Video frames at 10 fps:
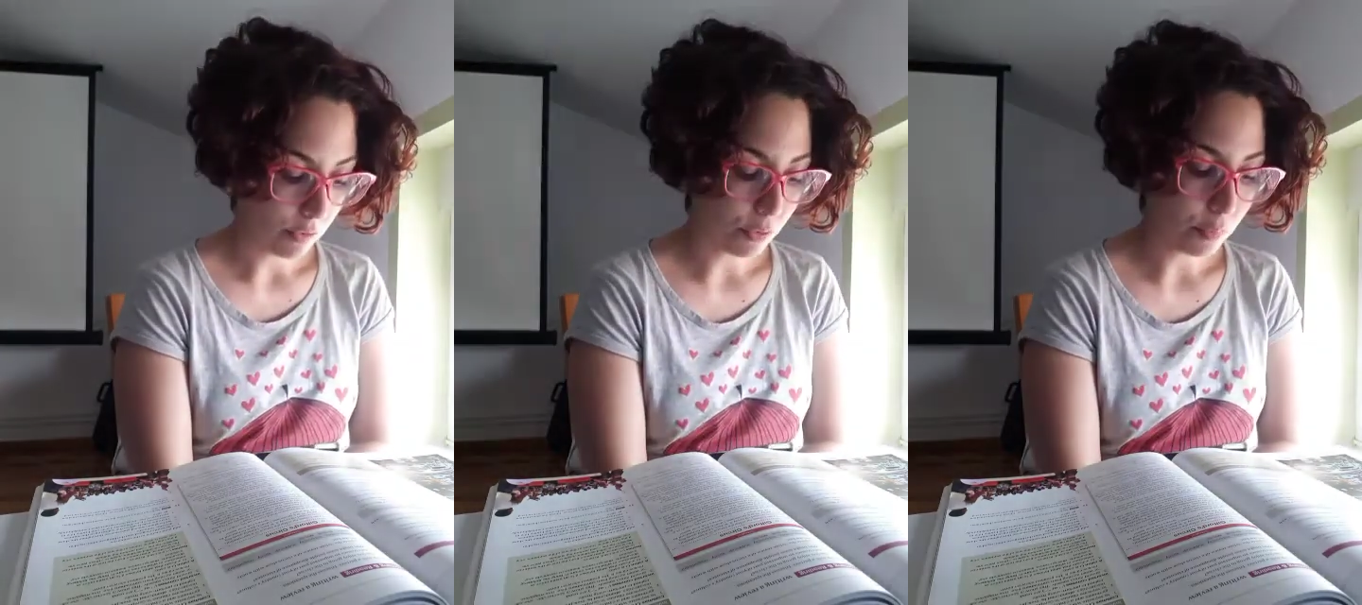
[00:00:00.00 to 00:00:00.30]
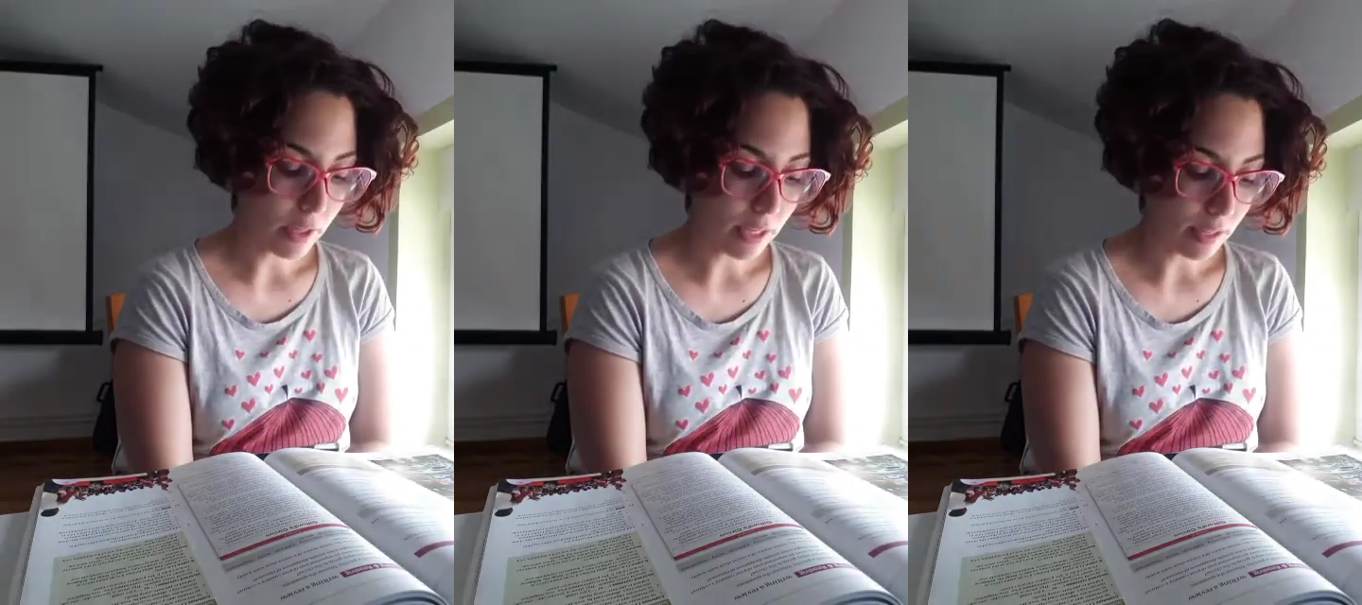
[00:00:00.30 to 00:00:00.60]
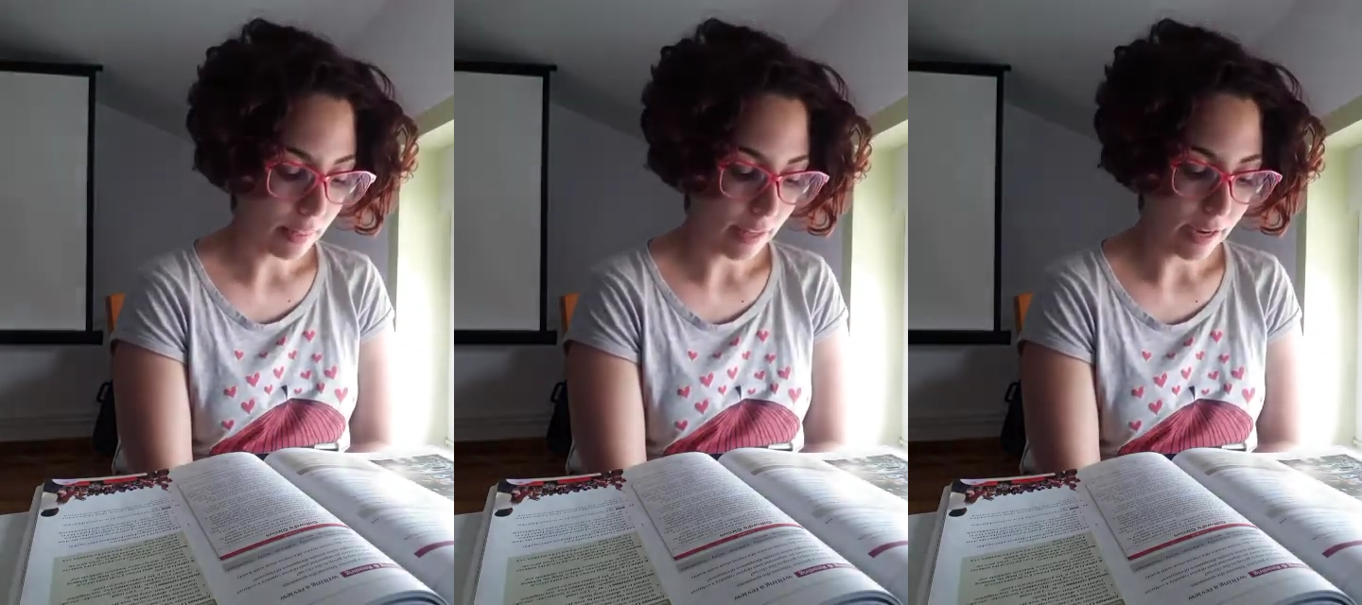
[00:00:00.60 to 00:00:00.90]
For
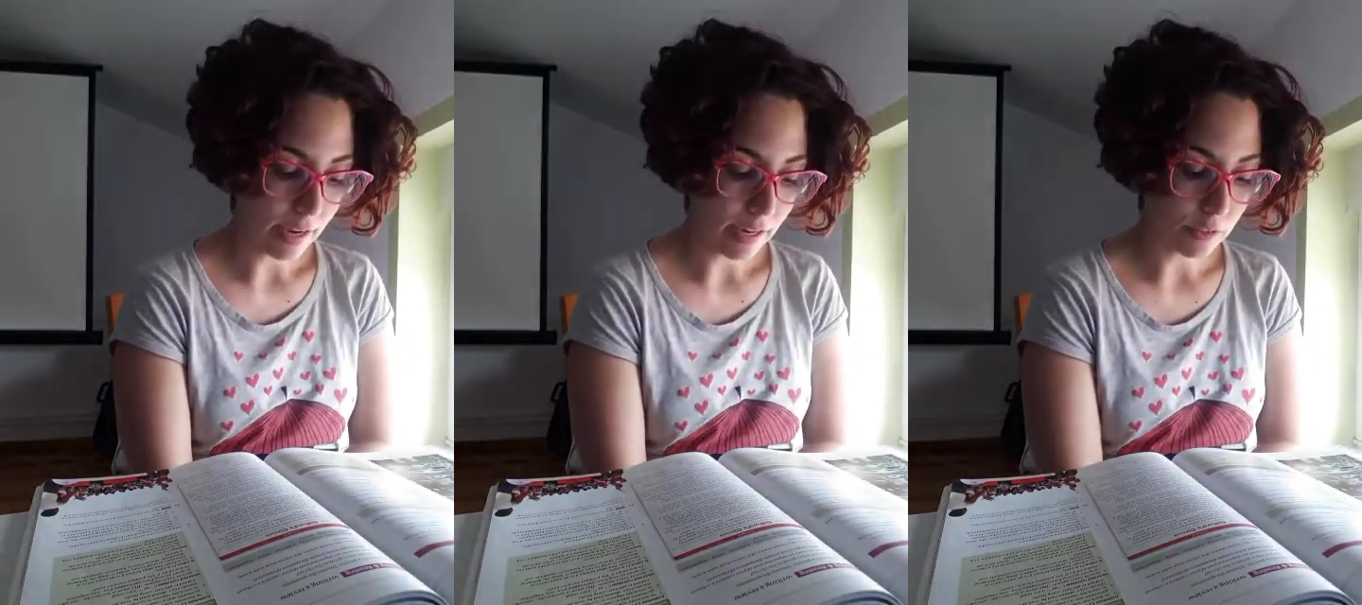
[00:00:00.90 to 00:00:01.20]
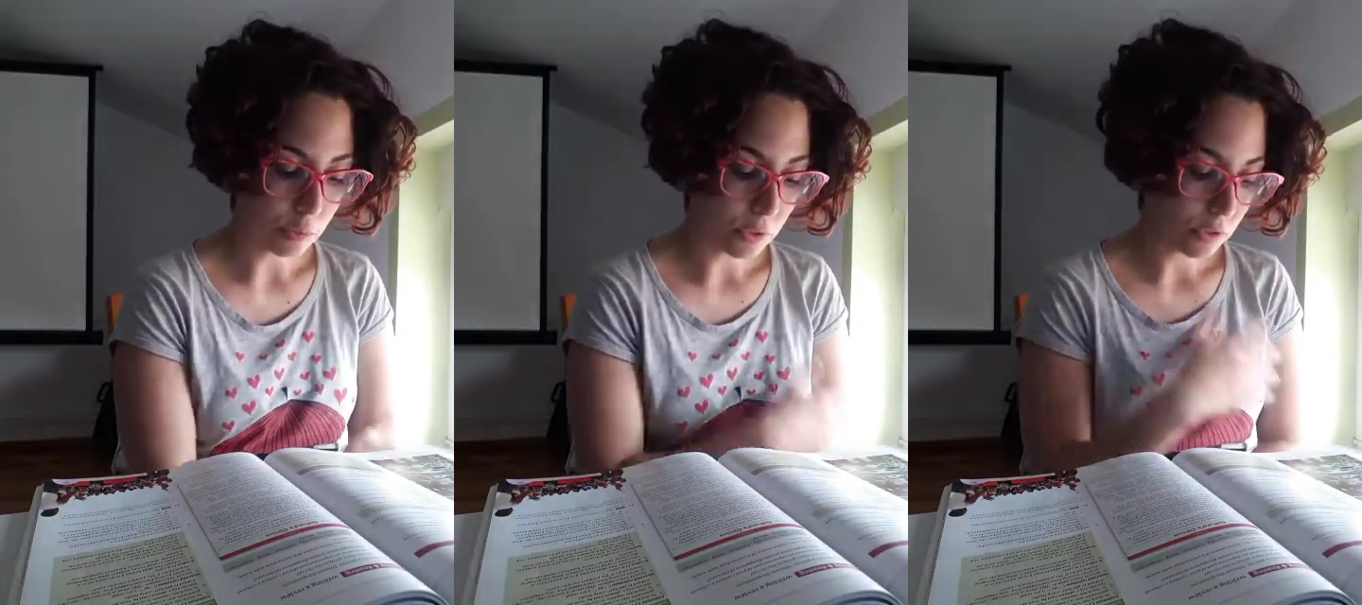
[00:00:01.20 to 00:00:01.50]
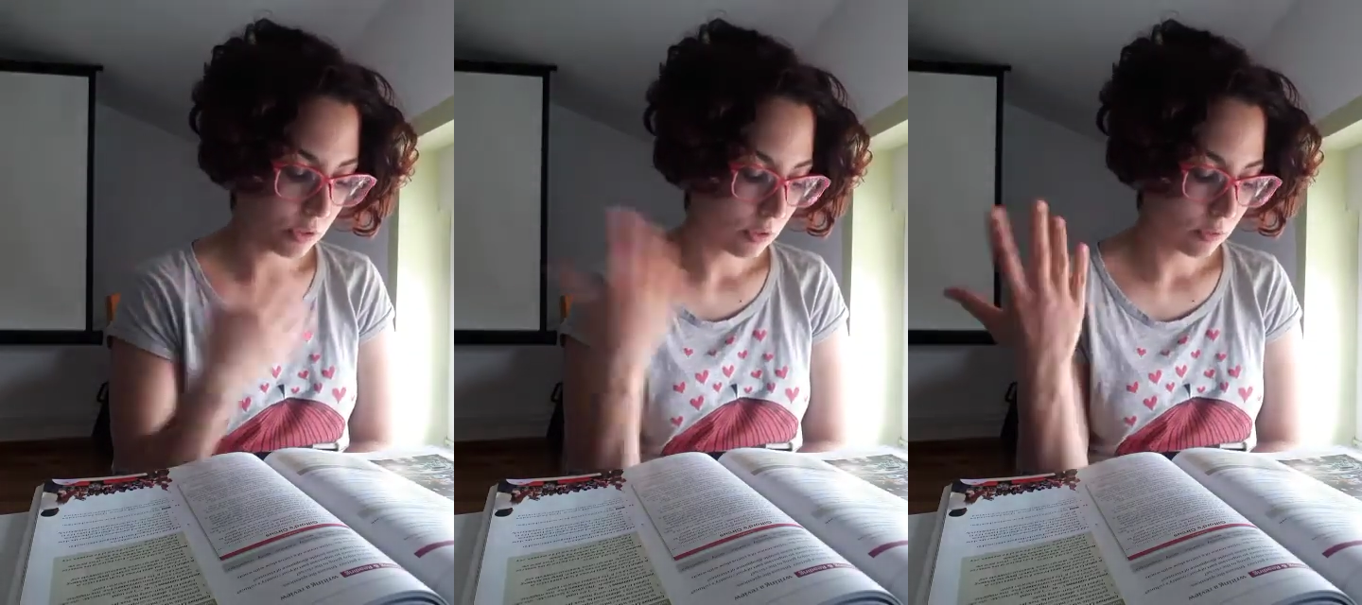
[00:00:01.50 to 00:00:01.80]
me, the highlight
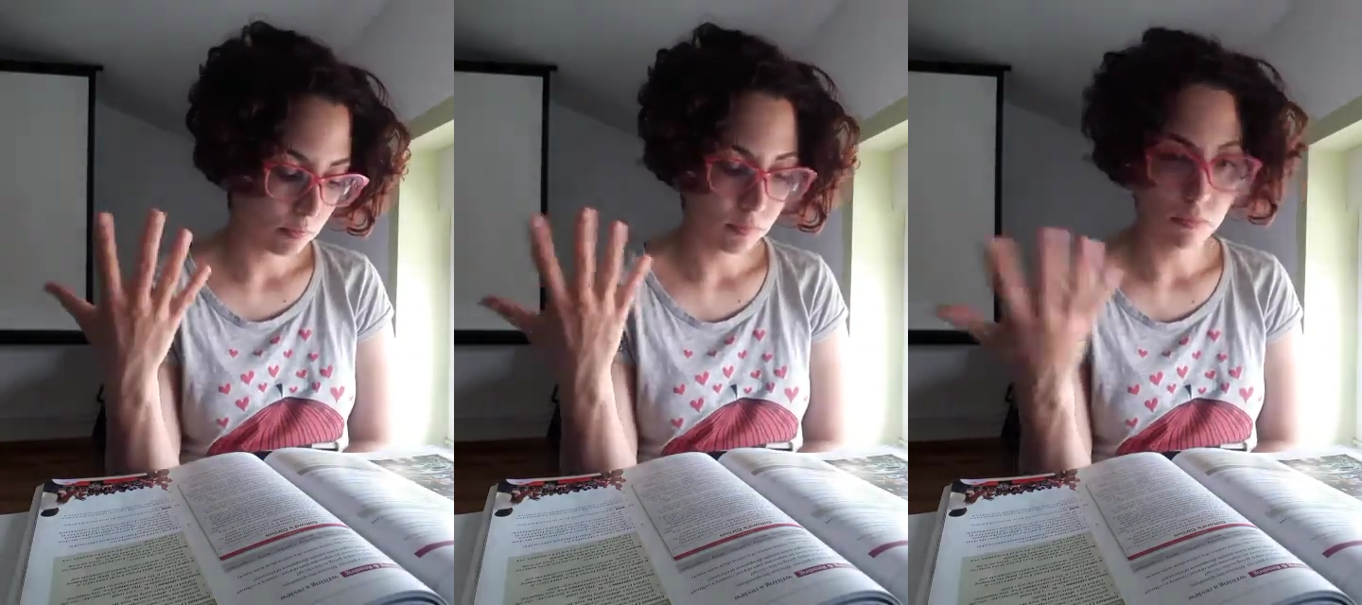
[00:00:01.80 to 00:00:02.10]
was